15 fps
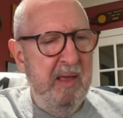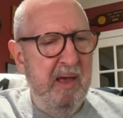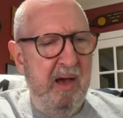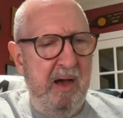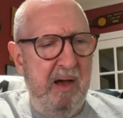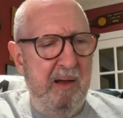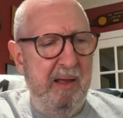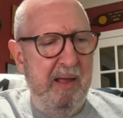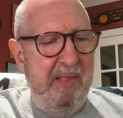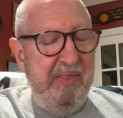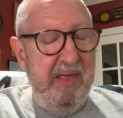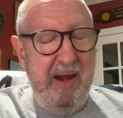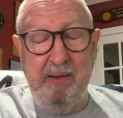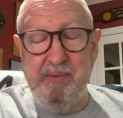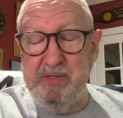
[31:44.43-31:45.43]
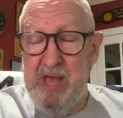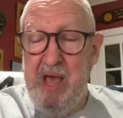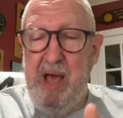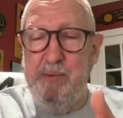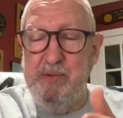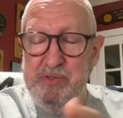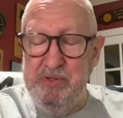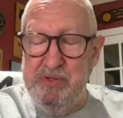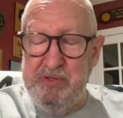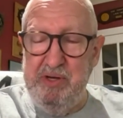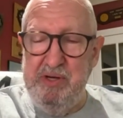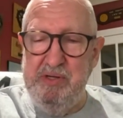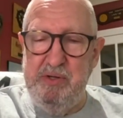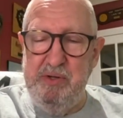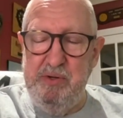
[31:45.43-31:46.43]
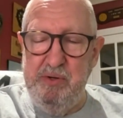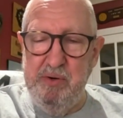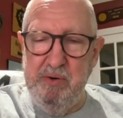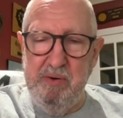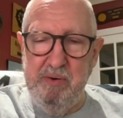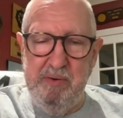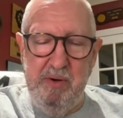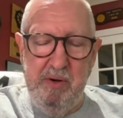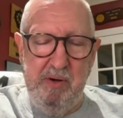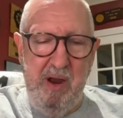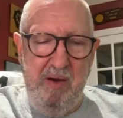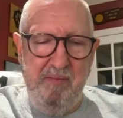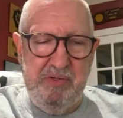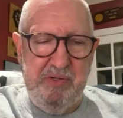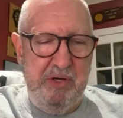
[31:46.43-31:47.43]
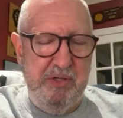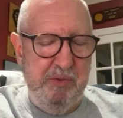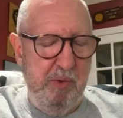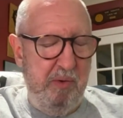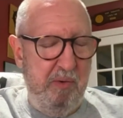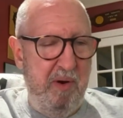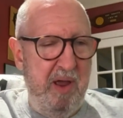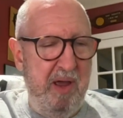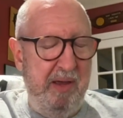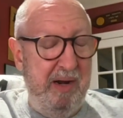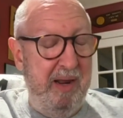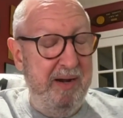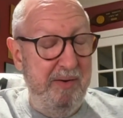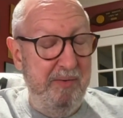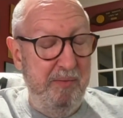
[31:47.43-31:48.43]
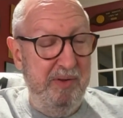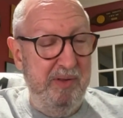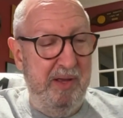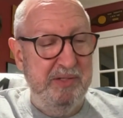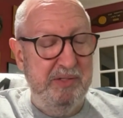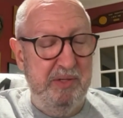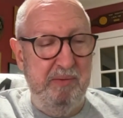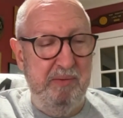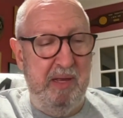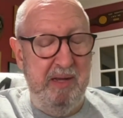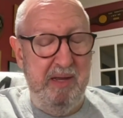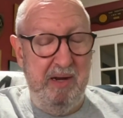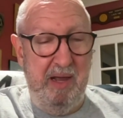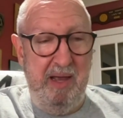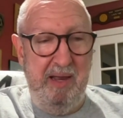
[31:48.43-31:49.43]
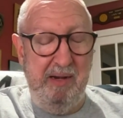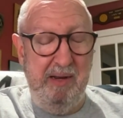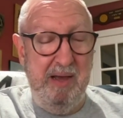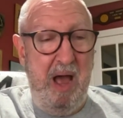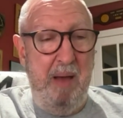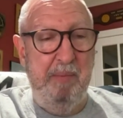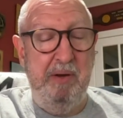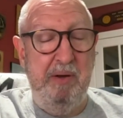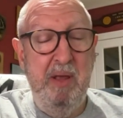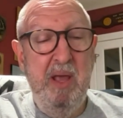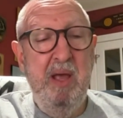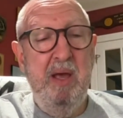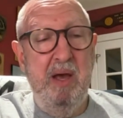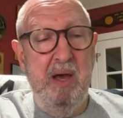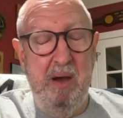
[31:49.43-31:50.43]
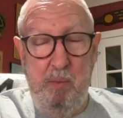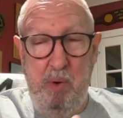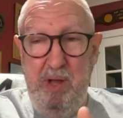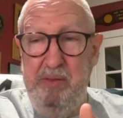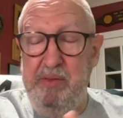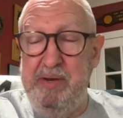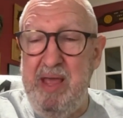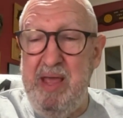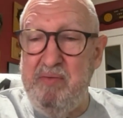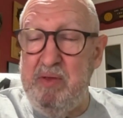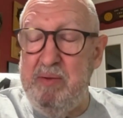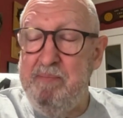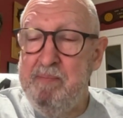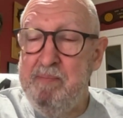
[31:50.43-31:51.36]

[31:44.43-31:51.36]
And then I was listening to your conversation with Greg, and I didn't realize that he and I had in common. While in the Navy,